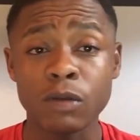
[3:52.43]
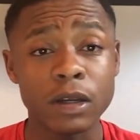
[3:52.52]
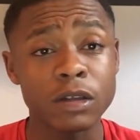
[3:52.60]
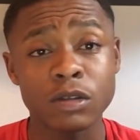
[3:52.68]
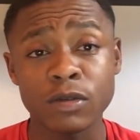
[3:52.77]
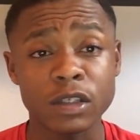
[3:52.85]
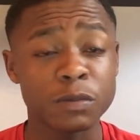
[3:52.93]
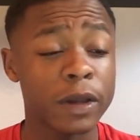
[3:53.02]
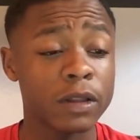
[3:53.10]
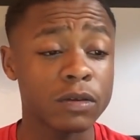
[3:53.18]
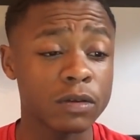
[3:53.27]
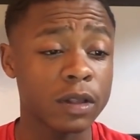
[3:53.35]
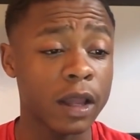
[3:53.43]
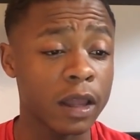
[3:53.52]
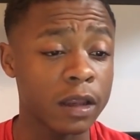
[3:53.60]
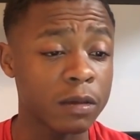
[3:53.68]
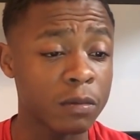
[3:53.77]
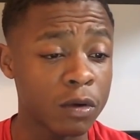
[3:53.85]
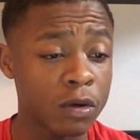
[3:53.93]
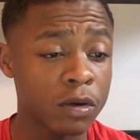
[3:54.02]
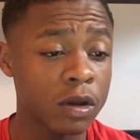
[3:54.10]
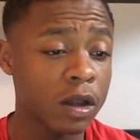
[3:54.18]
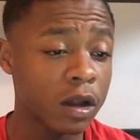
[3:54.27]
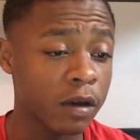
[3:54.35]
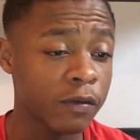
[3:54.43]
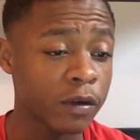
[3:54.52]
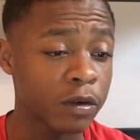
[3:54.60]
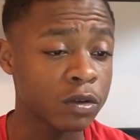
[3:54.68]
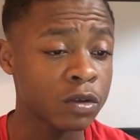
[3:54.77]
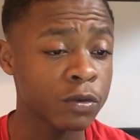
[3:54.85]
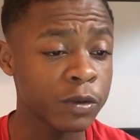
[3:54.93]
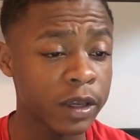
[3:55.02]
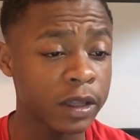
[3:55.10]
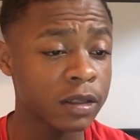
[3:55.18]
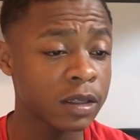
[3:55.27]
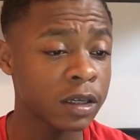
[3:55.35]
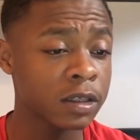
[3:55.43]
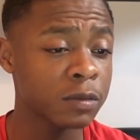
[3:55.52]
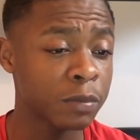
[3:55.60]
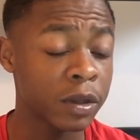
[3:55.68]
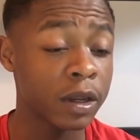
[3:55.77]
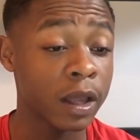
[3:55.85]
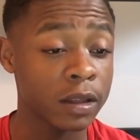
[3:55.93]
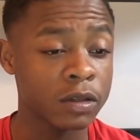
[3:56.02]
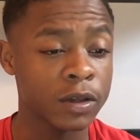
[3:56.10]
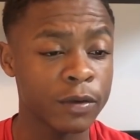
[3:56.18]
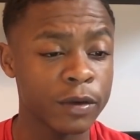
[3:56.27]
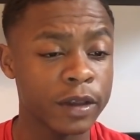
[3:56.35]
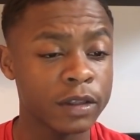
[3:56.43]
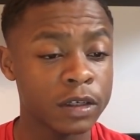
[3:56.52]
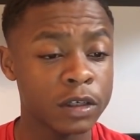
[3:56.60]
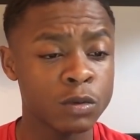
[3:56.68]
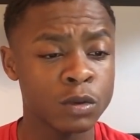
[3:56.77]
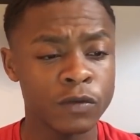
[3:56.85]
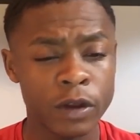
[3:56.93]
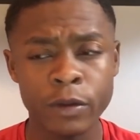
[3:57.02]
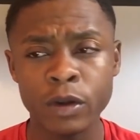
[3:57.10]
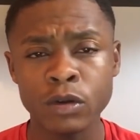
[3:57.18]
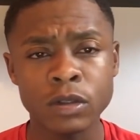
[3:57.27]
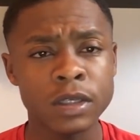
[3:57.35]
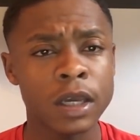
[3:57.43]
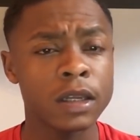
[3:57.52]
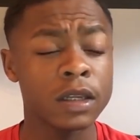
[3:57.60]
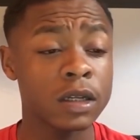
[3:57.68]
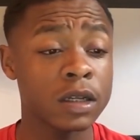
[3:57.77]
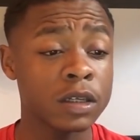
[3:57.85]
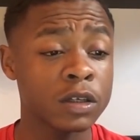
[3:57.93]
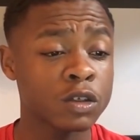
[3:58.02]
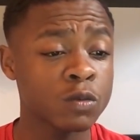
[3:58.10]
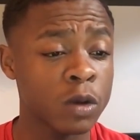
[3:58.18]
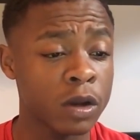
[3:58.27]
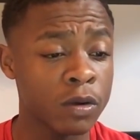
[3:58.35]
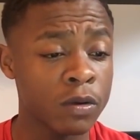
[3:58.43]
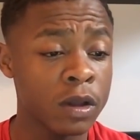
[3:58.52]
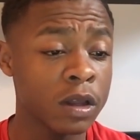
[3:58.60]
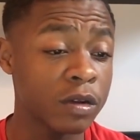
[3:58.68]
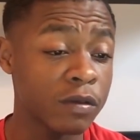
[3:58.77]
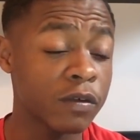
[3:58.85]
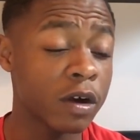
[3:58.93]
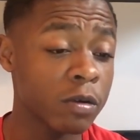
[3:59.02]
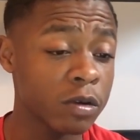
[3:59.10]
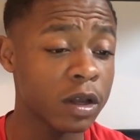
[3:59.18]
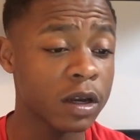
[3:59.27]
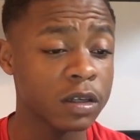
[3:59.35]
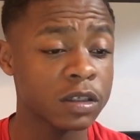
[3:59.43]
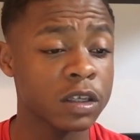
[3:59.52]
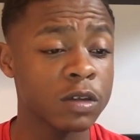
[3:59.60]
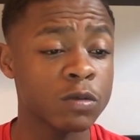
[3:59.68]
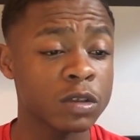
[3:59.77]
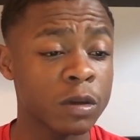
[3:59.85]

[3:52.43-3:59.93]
do I need to expand on that anymore? I felt Bernat Torrientes was very good technically as well. Navarro, like I said,